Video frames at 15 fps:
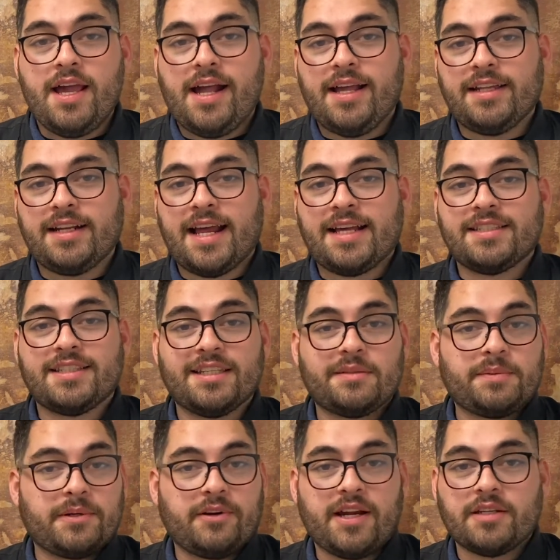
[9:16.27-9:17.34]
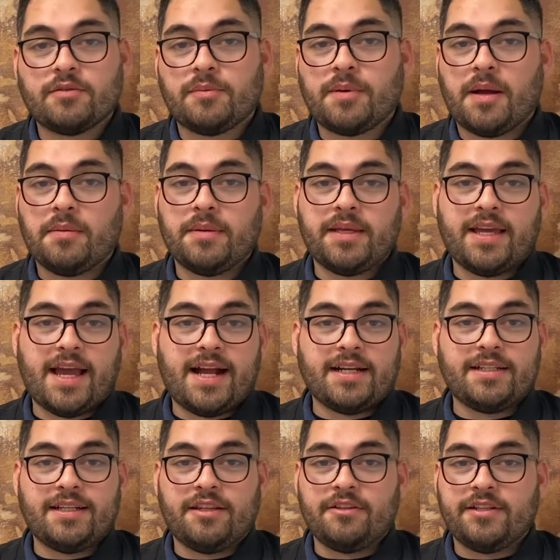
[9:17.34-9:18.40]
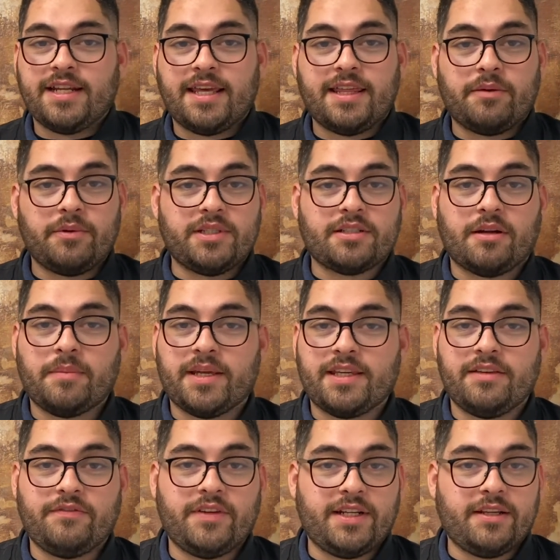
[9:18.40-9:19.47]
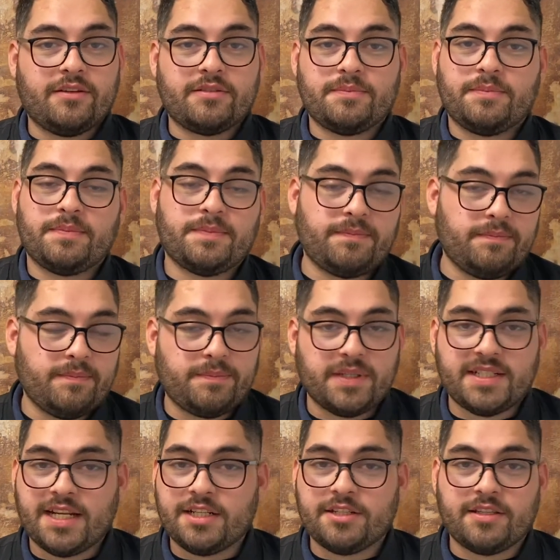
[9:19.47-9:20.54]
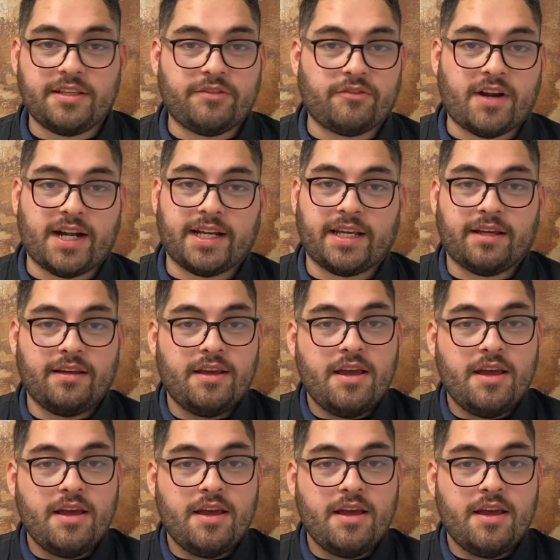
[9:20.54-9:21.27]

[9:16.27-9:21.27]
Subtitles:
and as things progress, we'll probably add another day that we start making videos, potentially Friday.